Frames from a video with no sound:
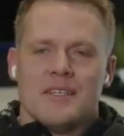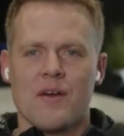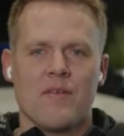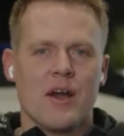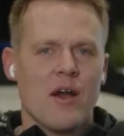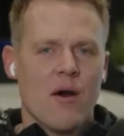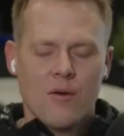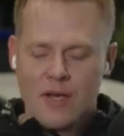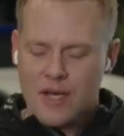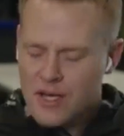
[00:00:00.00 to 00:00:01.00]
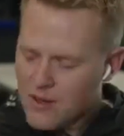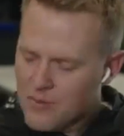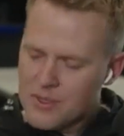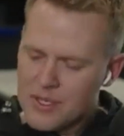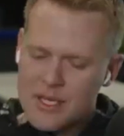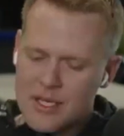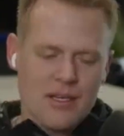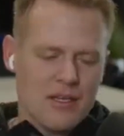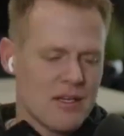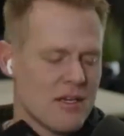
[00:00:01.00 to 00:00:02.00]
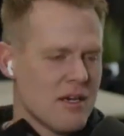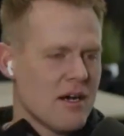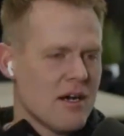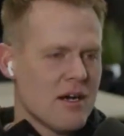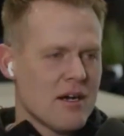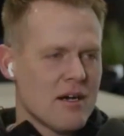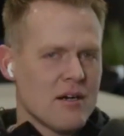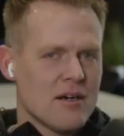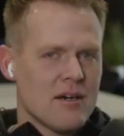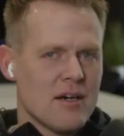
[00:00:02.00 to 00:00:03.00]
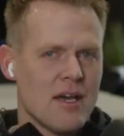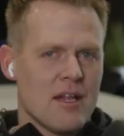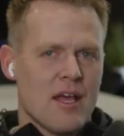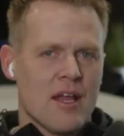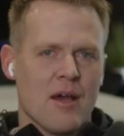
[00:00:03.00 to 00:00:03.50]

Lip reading: If I own a company and